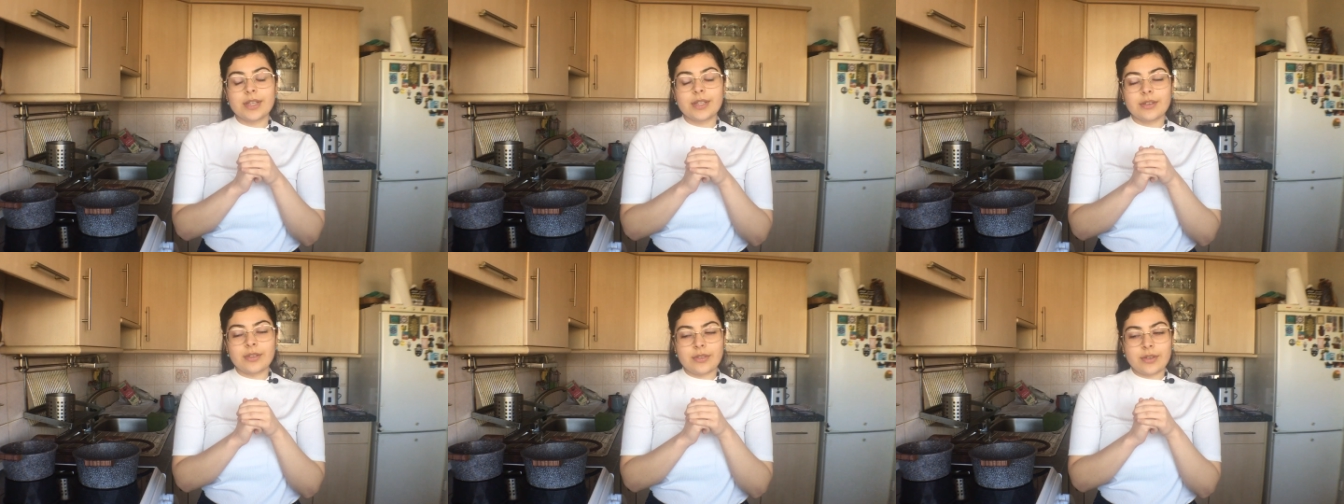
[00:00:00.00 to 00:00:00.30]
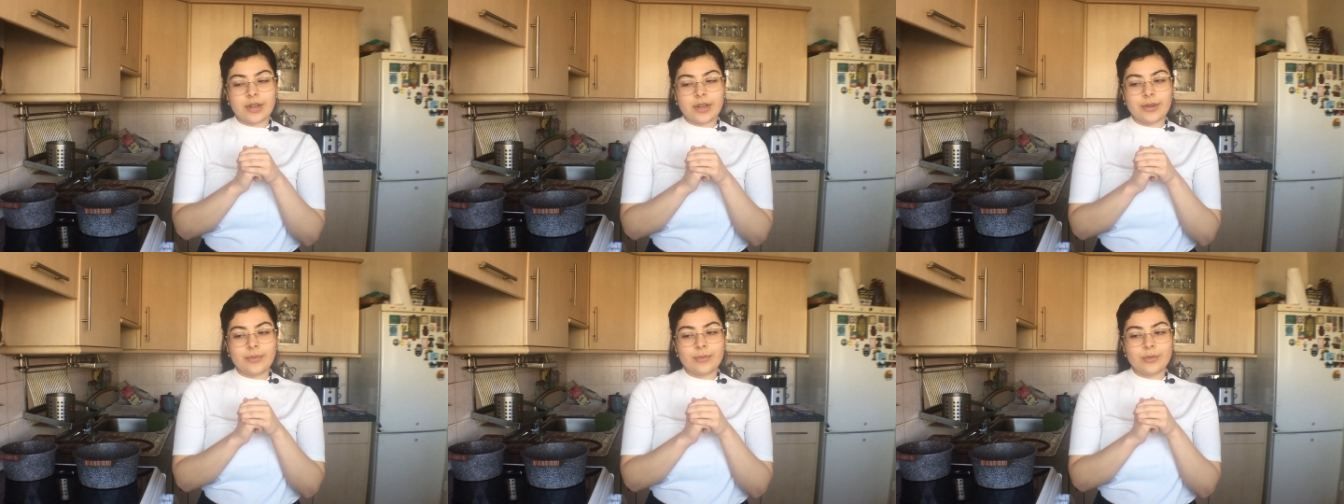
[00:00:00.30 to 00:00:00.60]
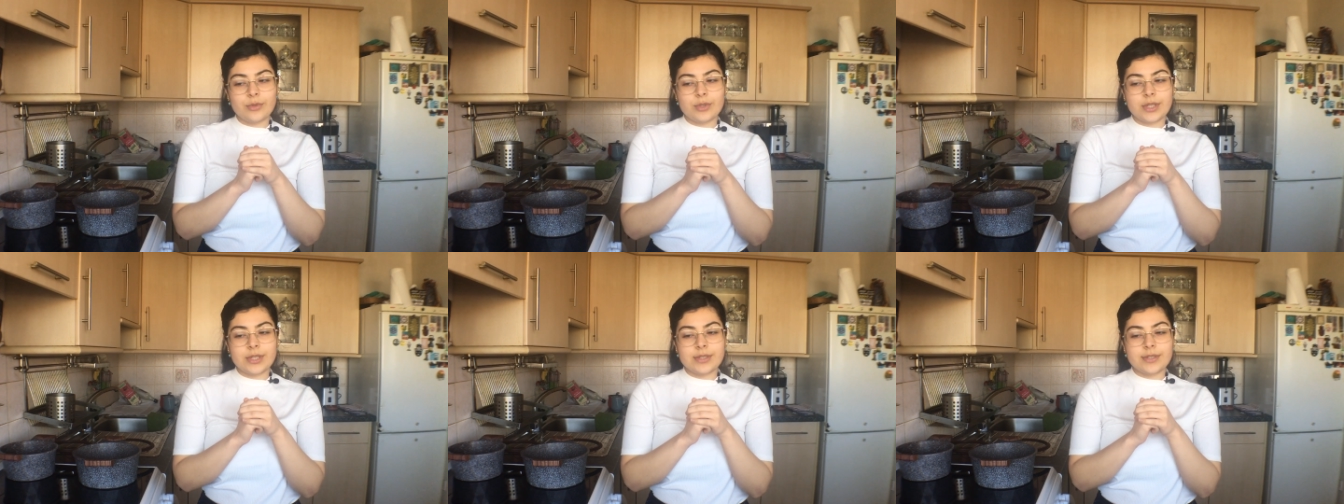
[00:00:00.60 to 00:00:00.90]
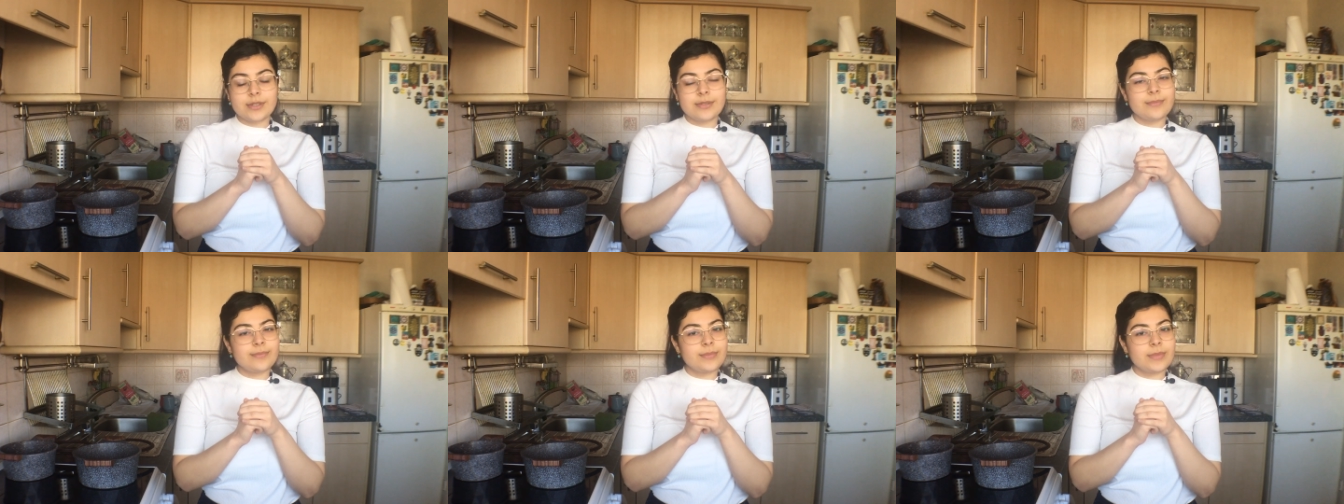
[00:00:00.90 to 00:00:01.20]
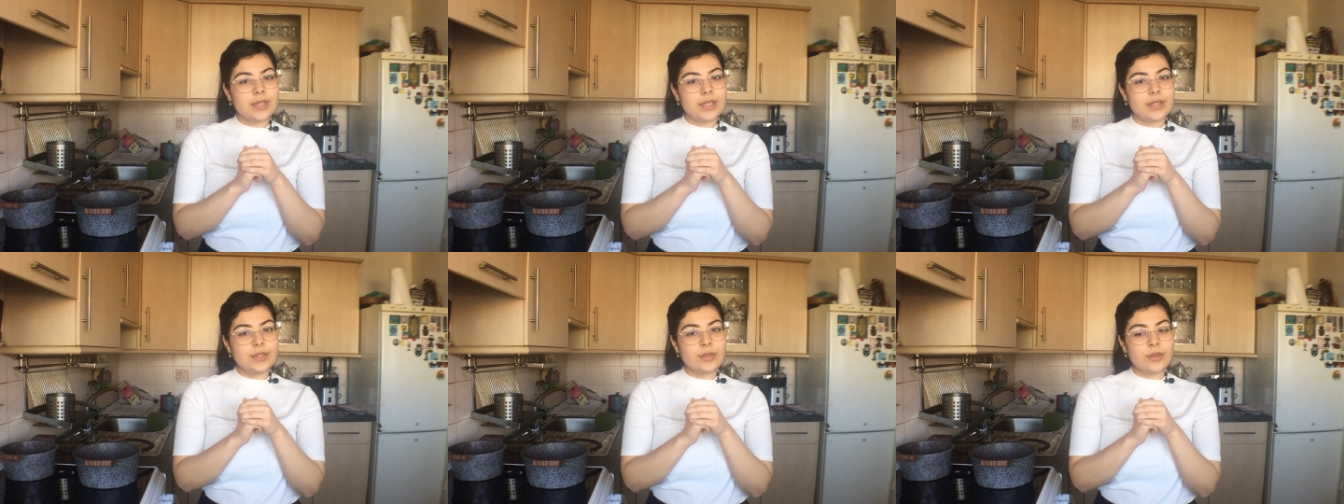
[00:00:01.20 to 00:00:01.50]
and other Arab cuisines
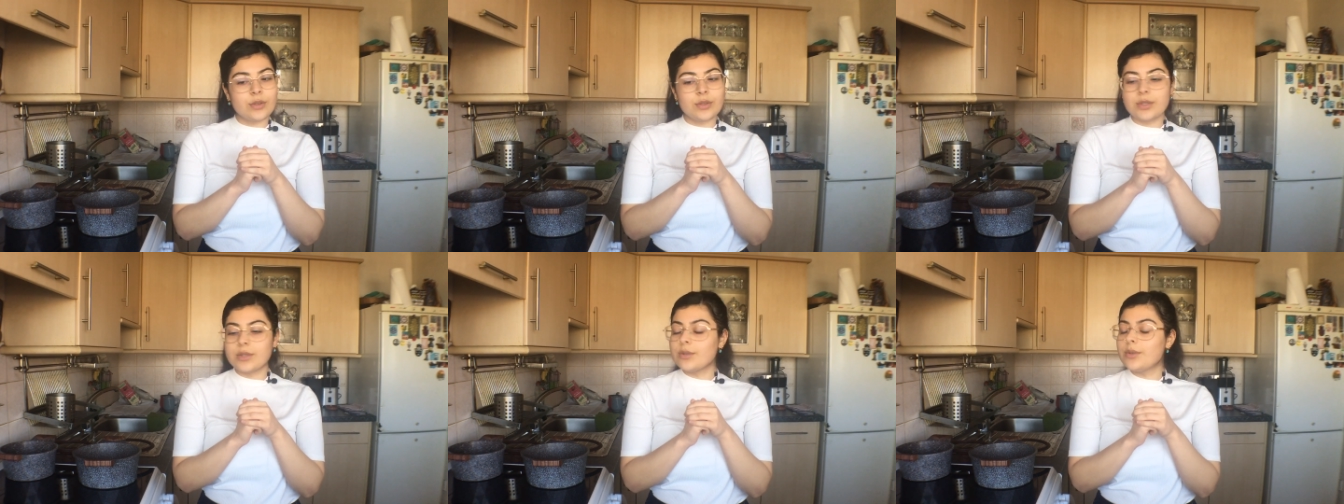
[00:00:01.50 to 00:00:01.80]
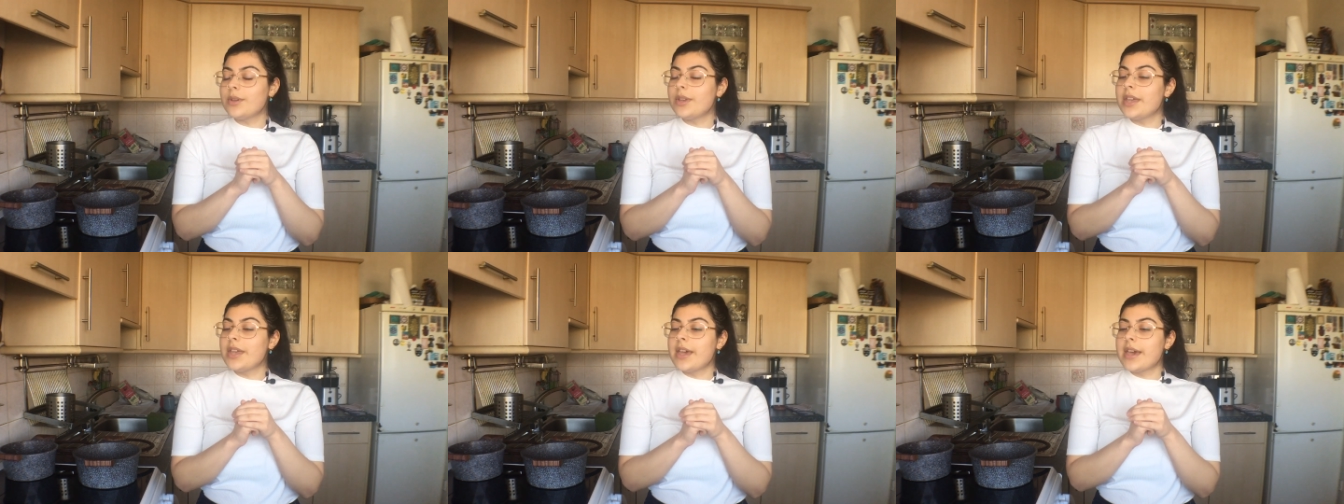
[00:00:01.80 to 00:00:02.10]
they eat it also.